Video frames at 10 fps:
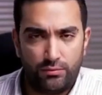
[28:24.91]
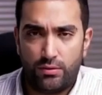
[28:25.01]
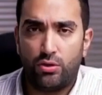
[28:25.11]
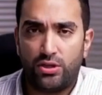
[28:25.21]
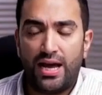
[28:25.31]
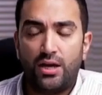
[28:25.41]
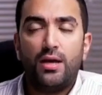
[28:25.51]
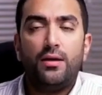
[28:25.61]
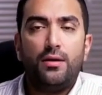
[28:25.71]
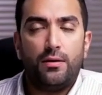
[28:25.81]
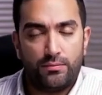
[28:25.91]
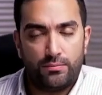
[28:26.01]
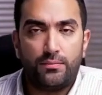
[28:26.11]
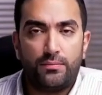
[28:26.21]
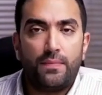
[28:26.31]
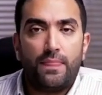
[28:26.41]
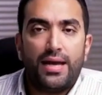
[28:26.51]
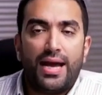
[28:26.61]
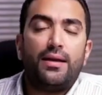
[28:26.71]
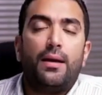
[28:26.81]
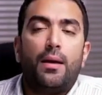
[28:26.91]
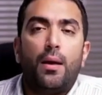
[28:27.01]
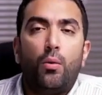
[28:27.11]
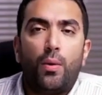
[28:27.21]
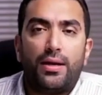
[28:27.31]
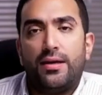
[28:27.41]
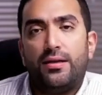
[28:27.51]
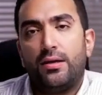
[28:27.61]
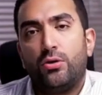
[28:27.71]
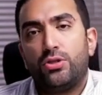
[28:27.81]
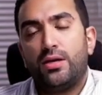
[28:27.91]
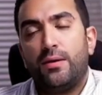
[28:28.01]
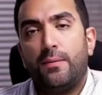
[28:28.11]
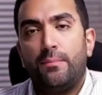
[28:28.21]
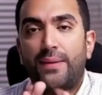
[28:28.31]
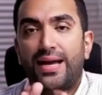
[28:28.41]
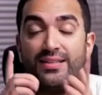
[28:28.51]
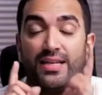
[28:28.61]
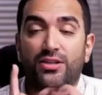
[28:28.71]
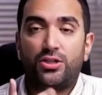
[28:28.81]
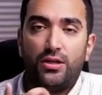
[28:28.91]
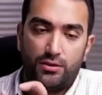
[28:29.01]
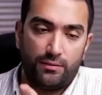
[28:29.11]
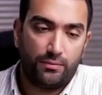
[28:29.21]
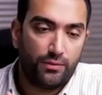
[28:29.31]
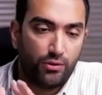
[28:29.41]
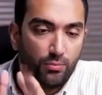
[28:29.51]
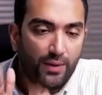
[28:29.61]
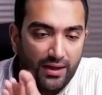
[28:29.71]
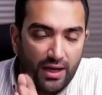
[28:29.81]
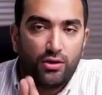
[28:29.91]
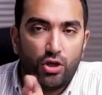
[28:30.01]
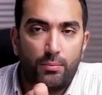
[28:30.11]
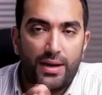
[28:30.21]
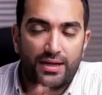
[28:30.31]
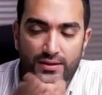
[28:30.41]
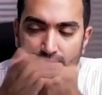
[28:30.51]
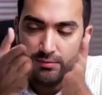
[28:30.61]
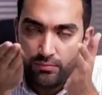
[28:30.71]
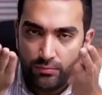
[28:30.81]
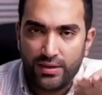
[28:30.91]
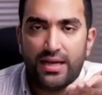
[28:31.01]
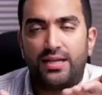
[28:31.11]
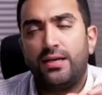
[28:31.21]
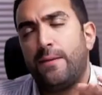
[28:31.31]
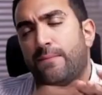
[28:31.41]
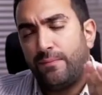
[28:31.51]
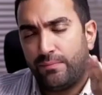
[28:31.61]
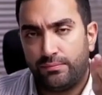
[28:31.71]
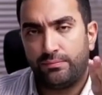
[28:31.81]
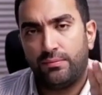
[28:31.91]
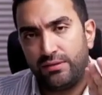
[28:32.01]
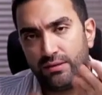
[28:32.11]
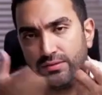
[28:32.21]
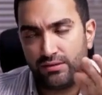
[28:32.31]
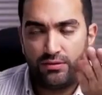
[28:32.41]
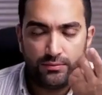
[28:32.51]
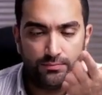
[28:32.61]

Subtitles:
You cannot, guys, what is the solution? Pay attention. You buy another domain with any suffix,